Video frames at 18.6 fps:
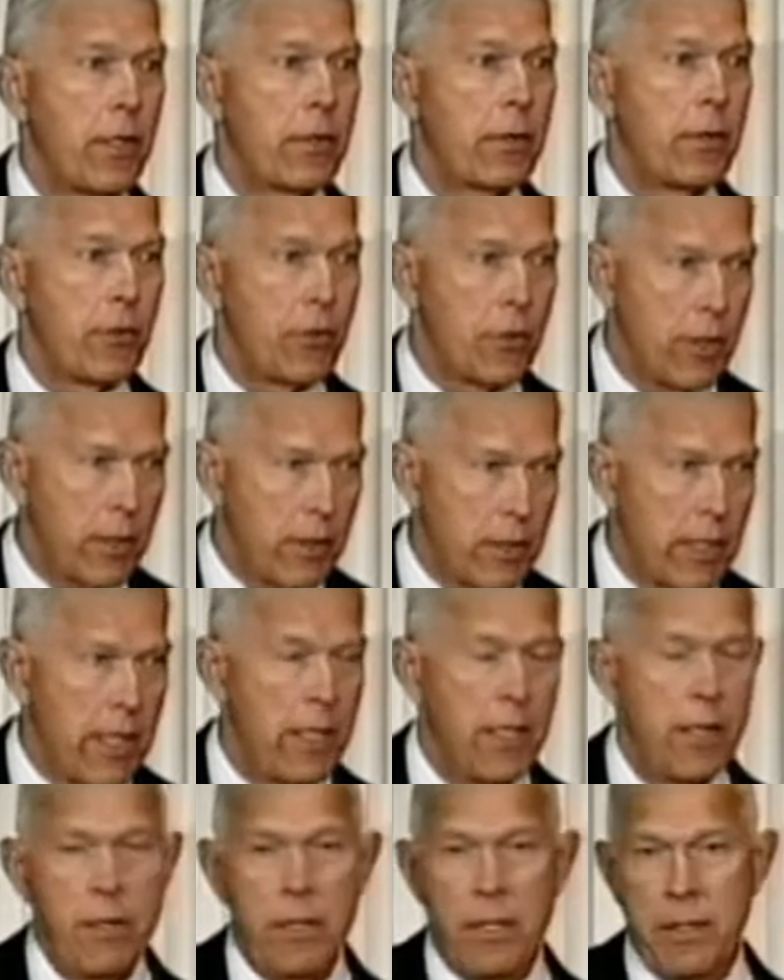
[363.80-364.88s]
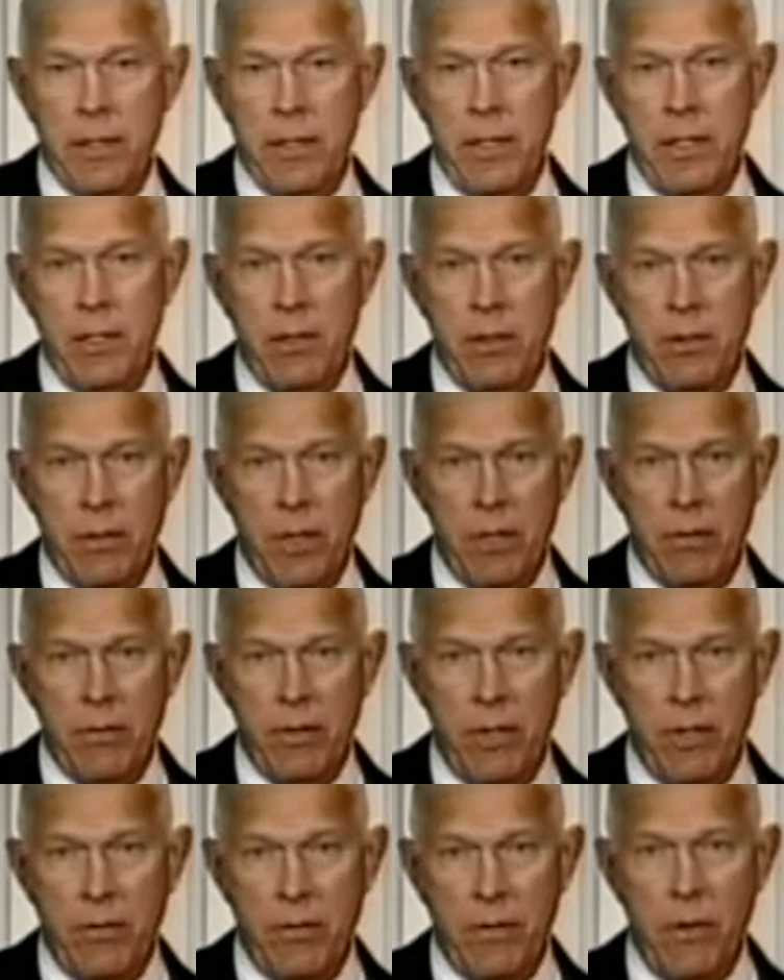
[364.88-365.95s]
sit down and talk with
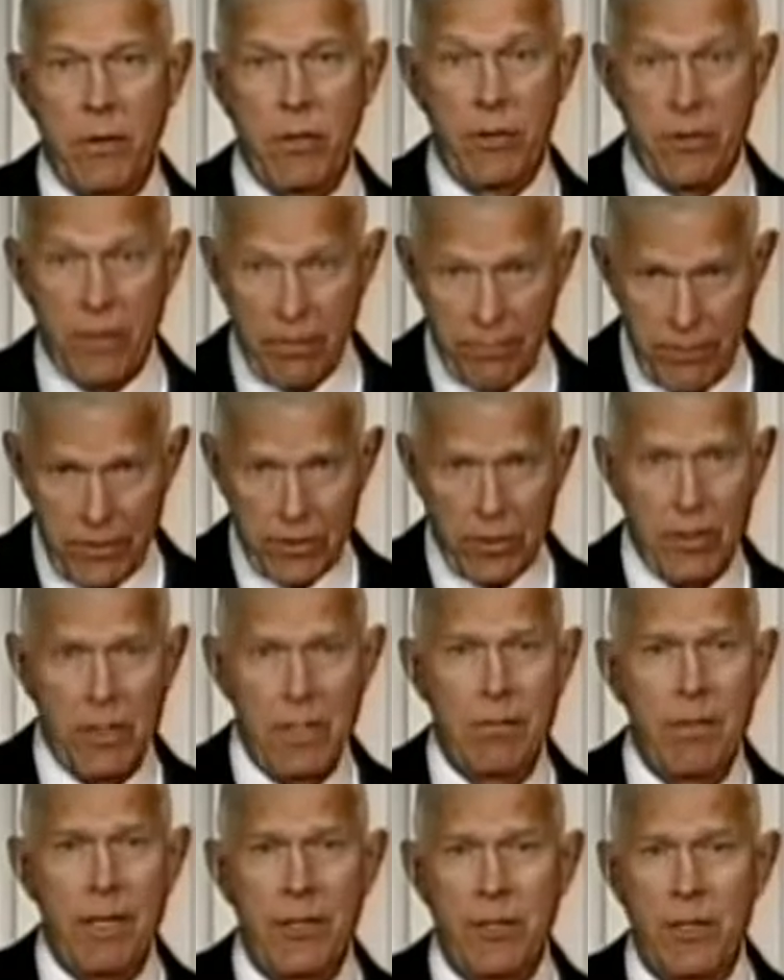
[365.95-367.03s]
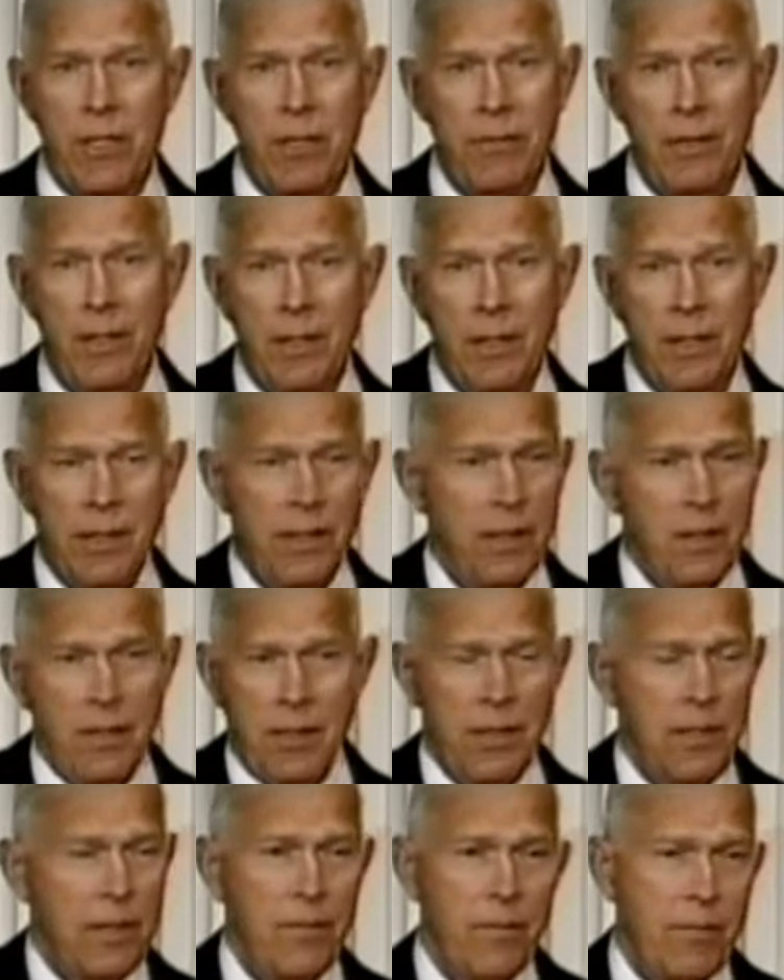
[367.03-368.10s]
these folks, as I visited myself,
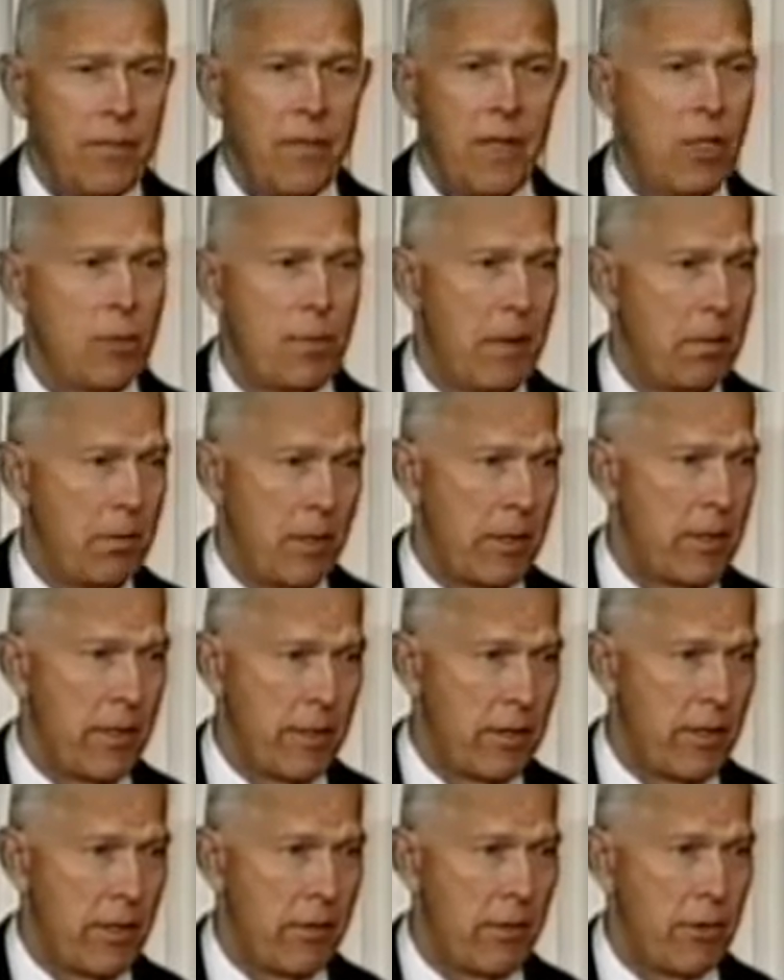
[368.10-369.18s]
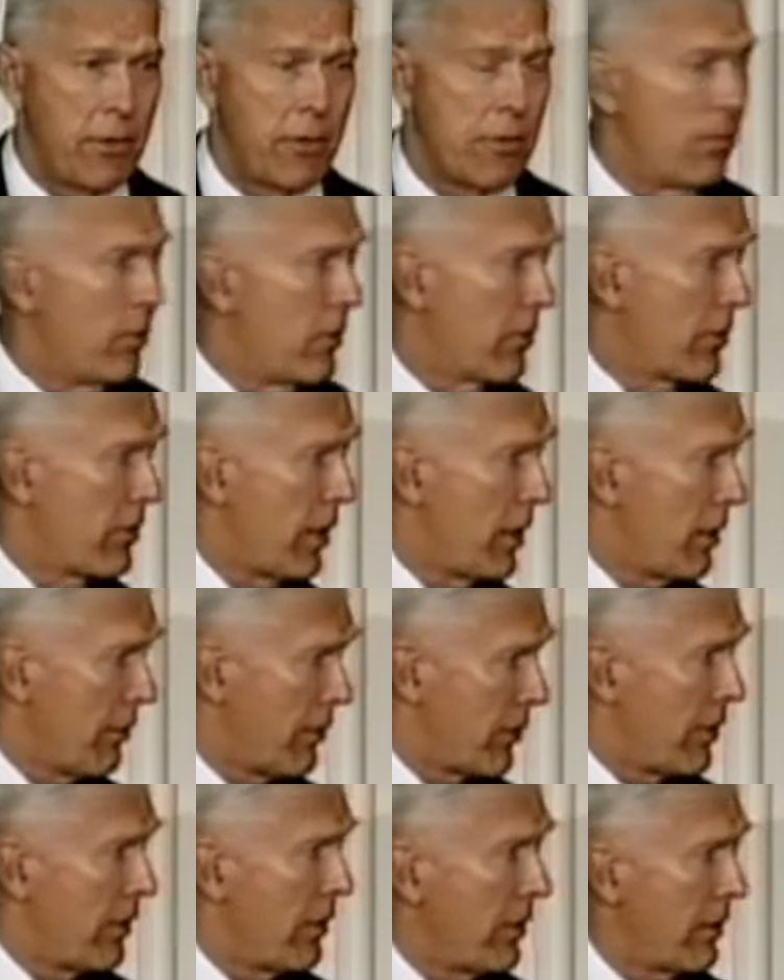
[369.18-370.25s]
these people are not terrorists. They're more terrorists
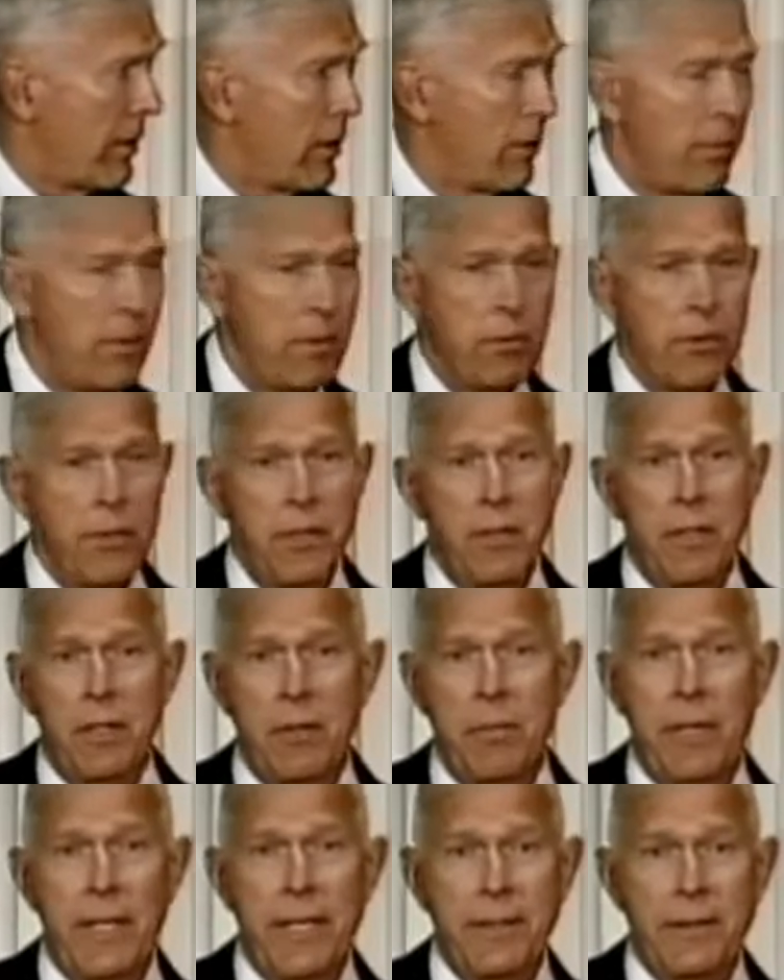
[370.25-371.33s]
than the people here on the panel.